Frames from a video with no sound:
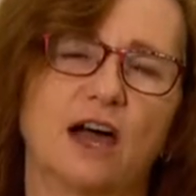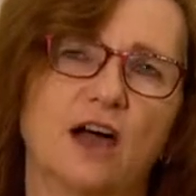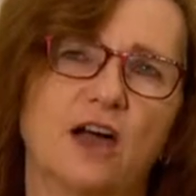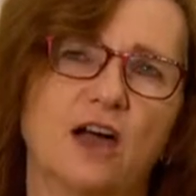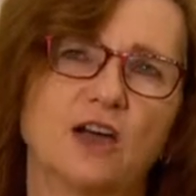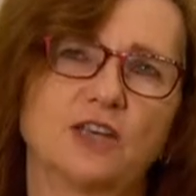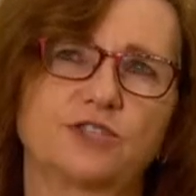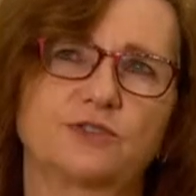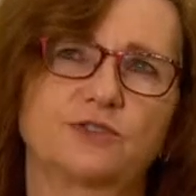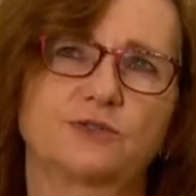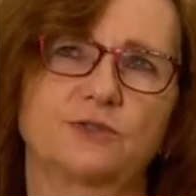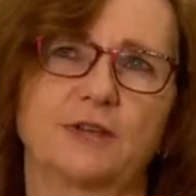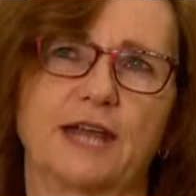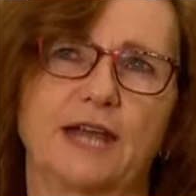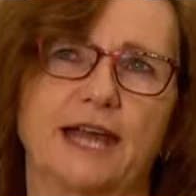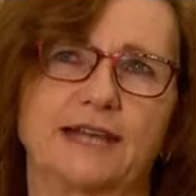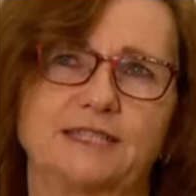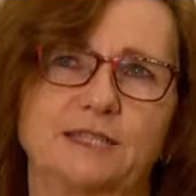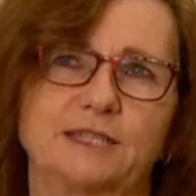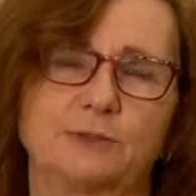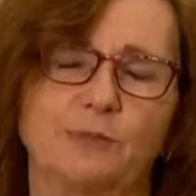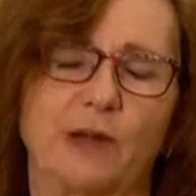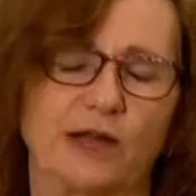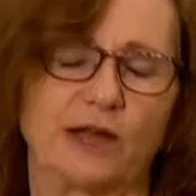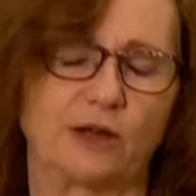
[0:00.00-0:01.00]
asked for an
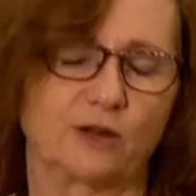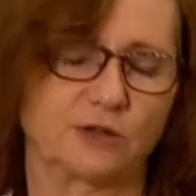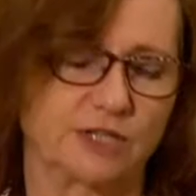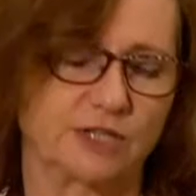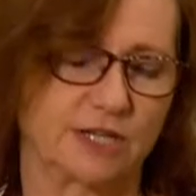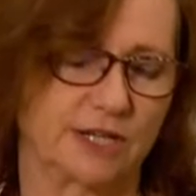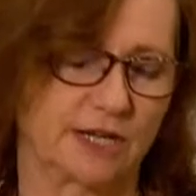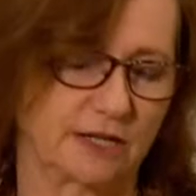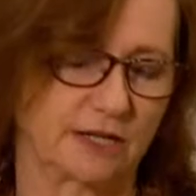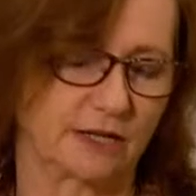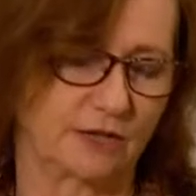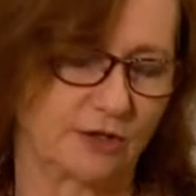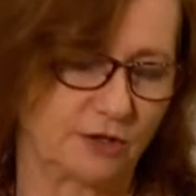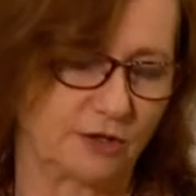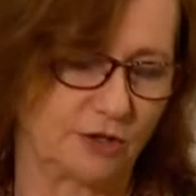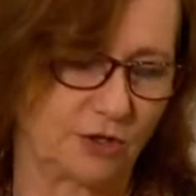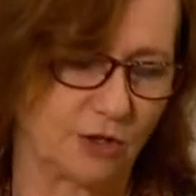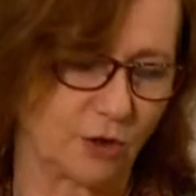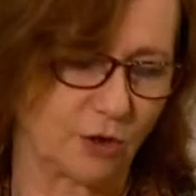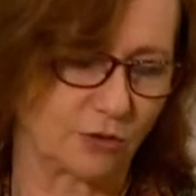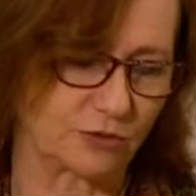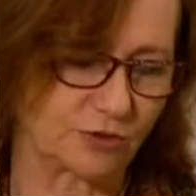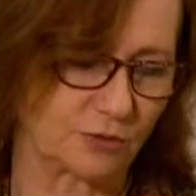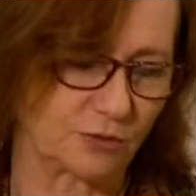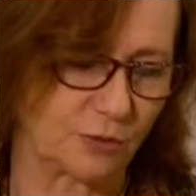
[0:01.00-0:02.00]
antibiotic
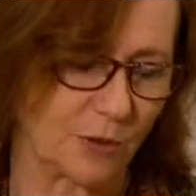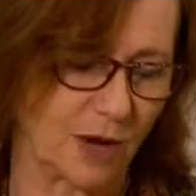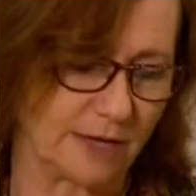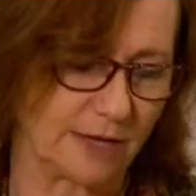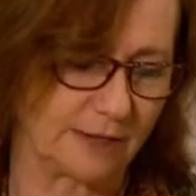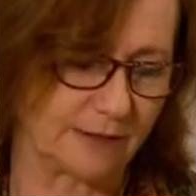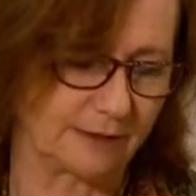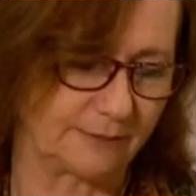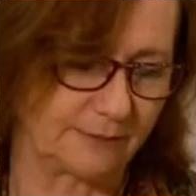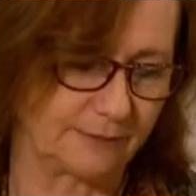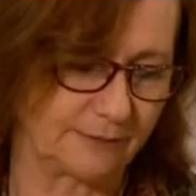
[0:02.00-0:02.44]
got one.